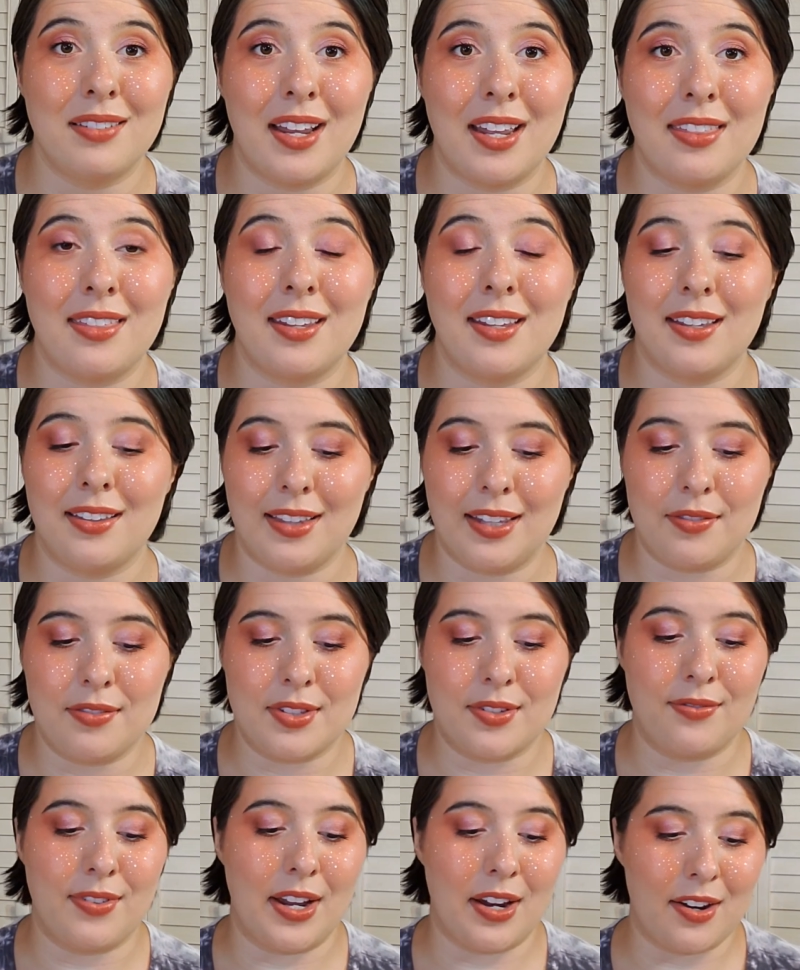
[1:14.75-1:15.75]
I think it leaves
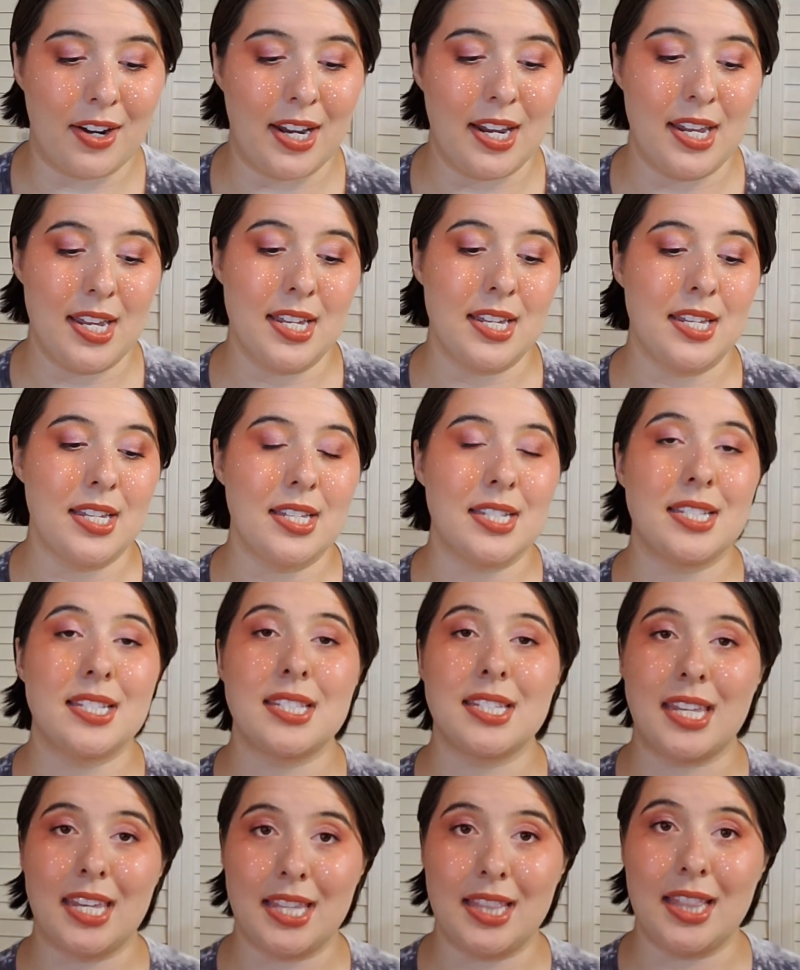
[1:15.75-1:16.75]
a very
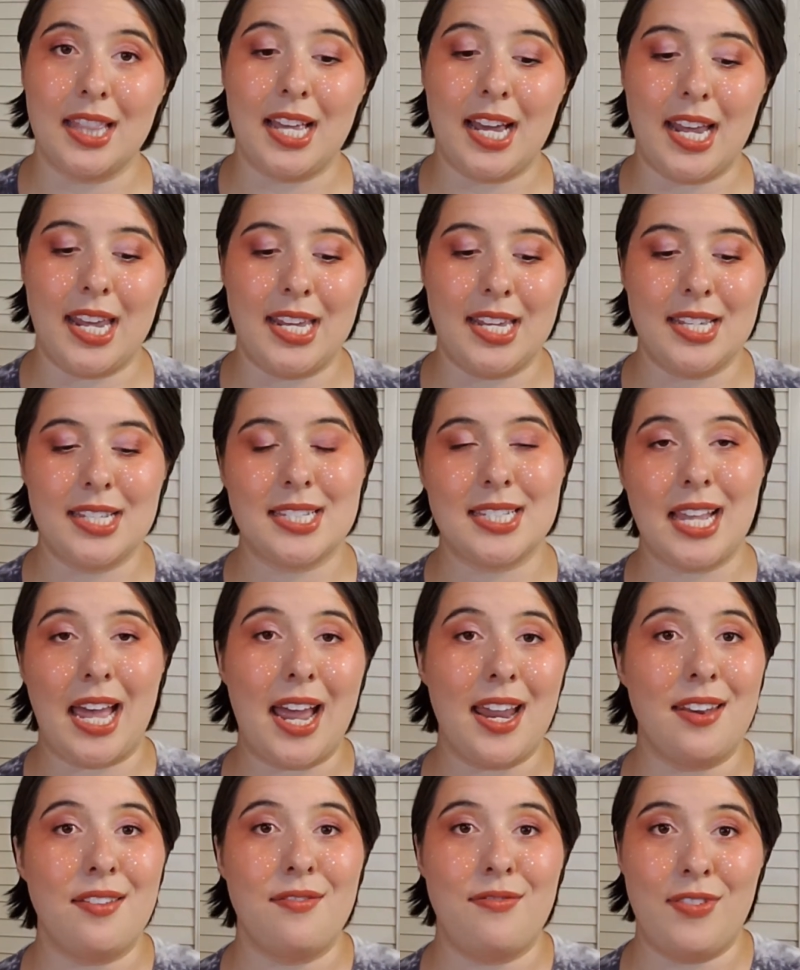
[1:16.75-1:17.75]
skin-like
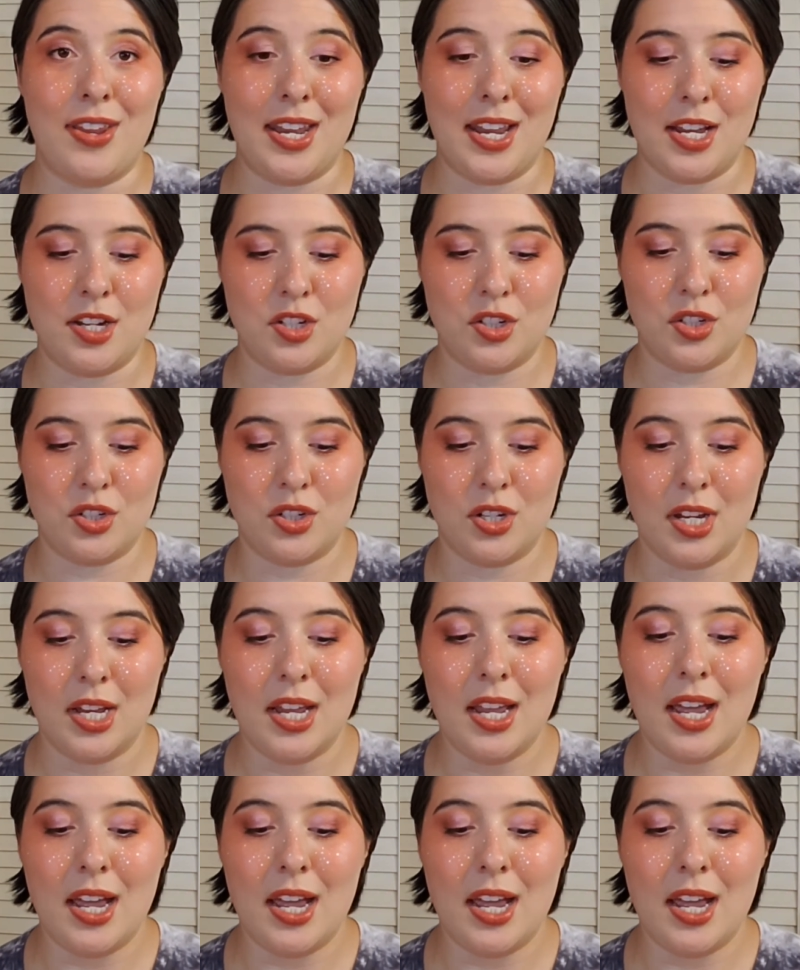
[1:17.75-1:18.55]
satin finish.